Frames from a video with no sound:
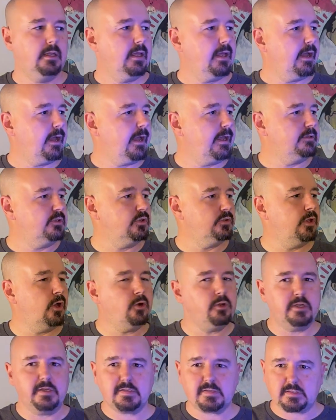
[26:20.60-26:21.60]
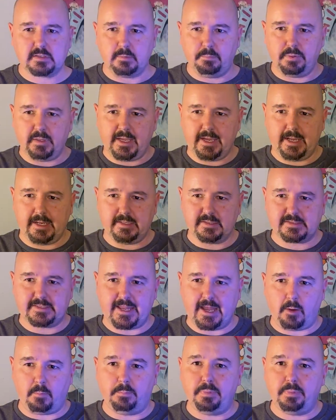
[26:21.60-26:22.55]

And you'll notice the blade is now